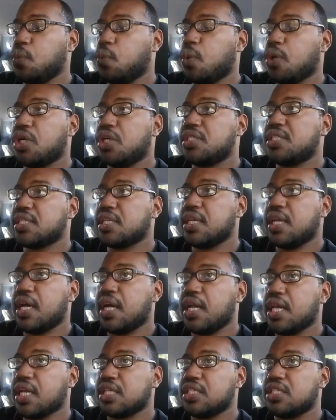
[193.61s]
Words
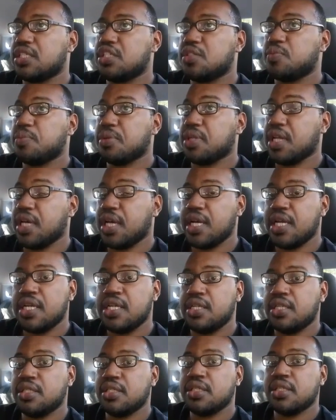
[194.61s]
cannot
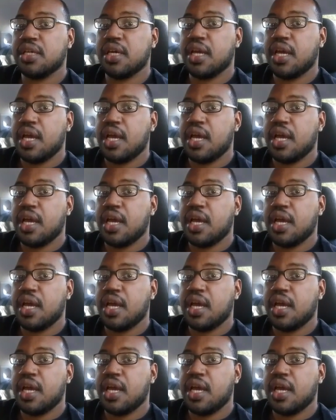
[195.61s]
explain